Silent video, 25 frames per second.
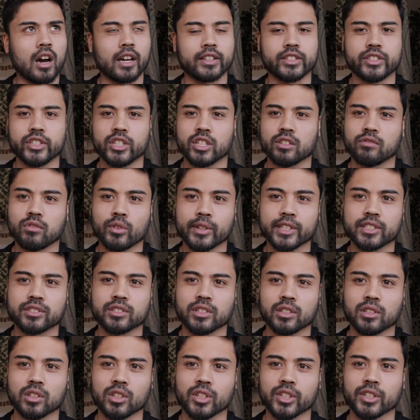idea of wanting
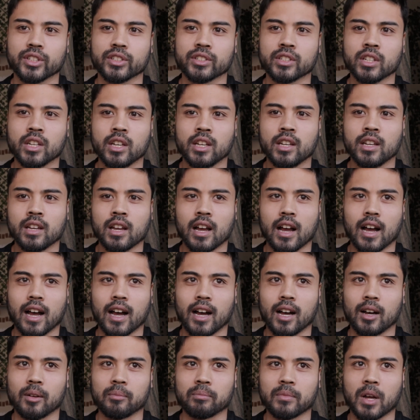to learn
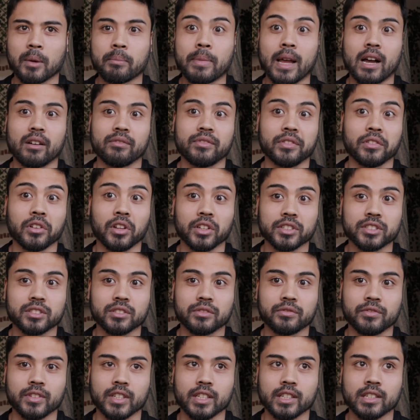about
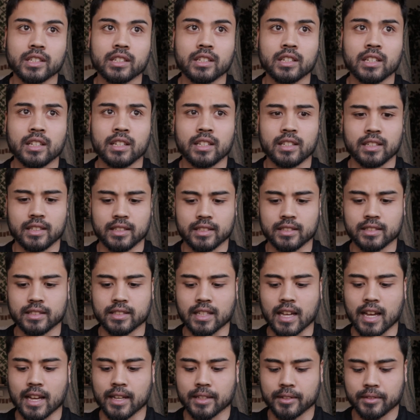philosophy is
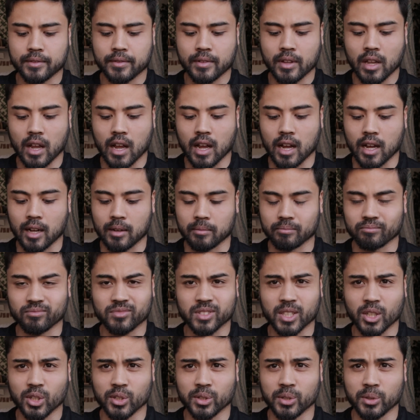that,
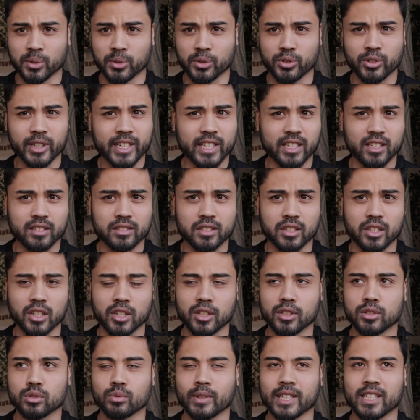so 3 years
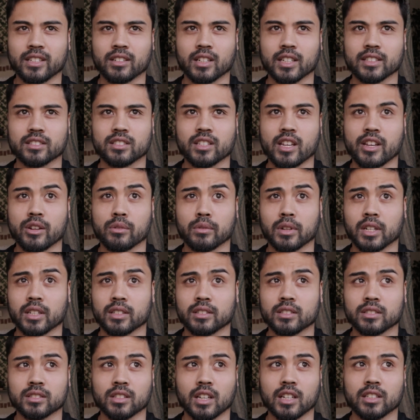ago, 2019,
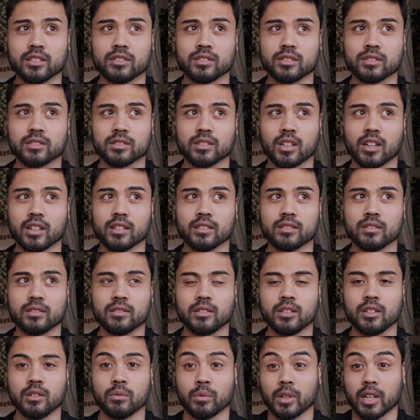
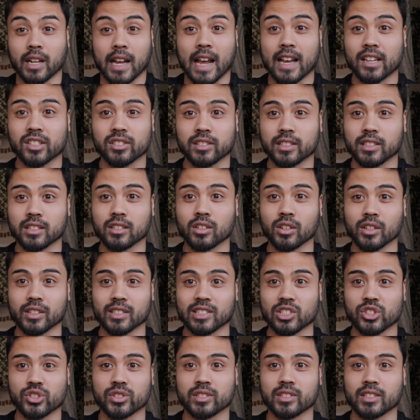when I actually got
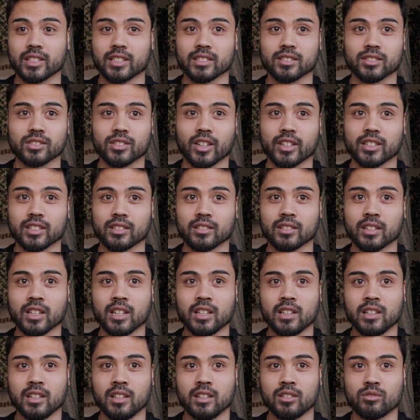interested and started
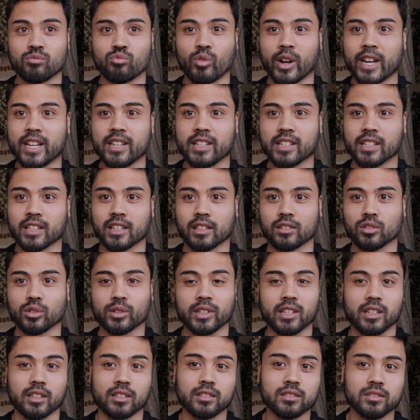reading and
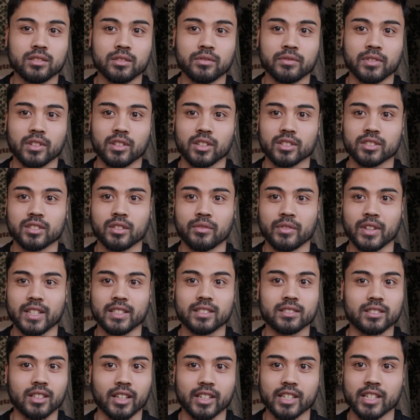looking into philosophy,
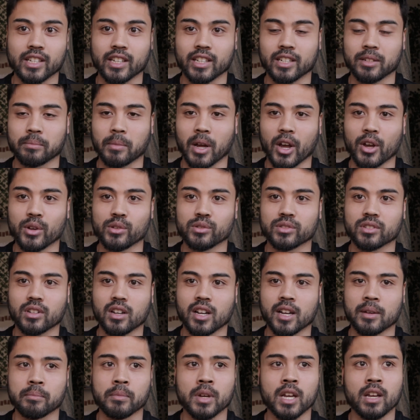studying it in my own
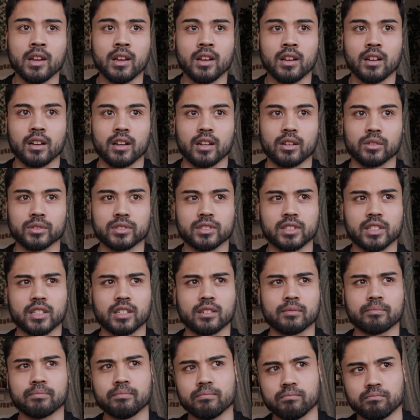time, I was
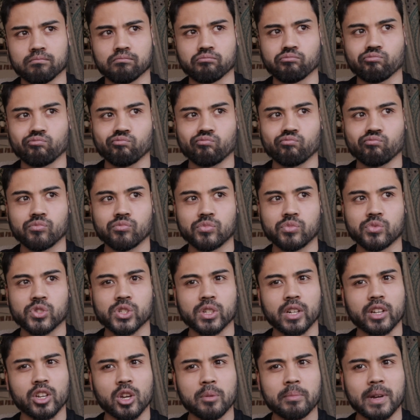thinking,
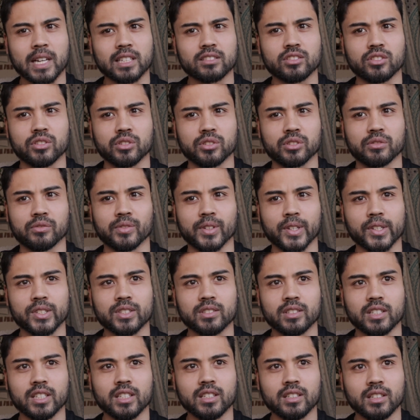should I go back to
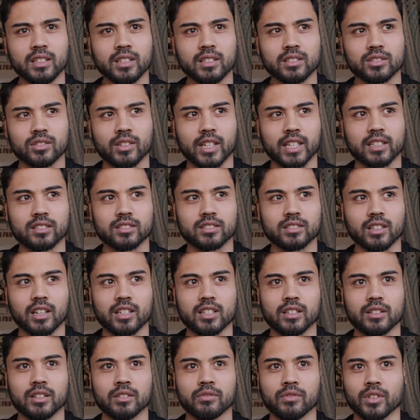university so I can
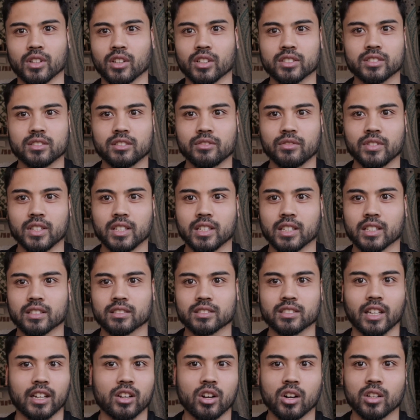study philosophy and
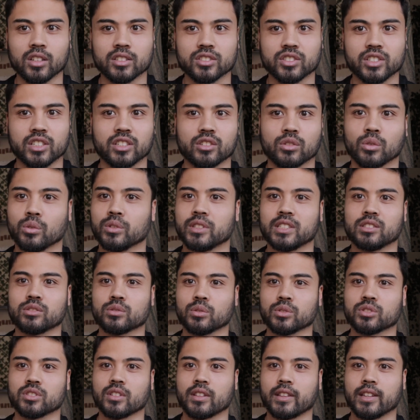psychology and all these
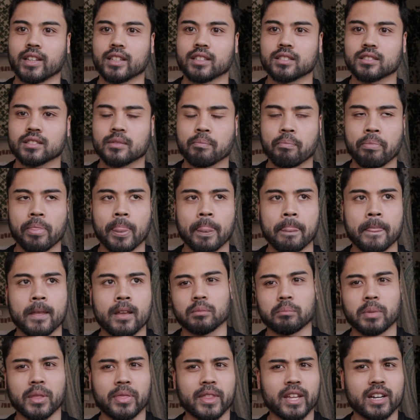sorts of things?
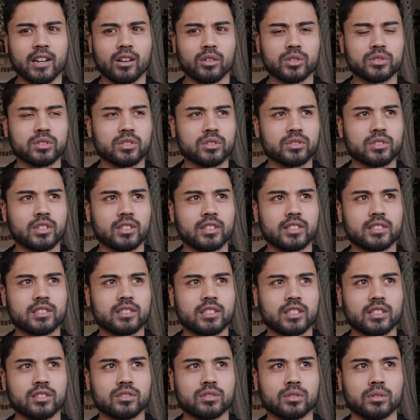But then I was also
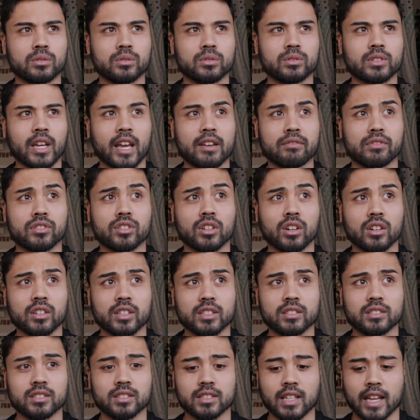listening to David
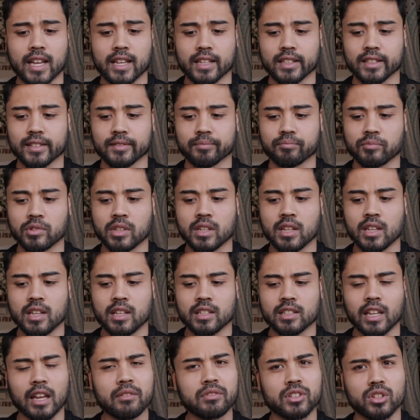Goggins, and
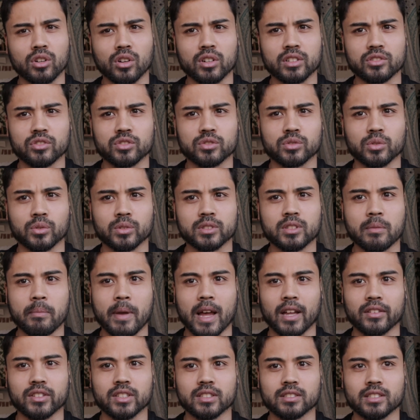David Goggins talks
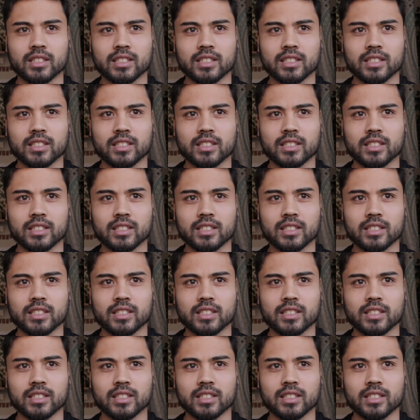about this.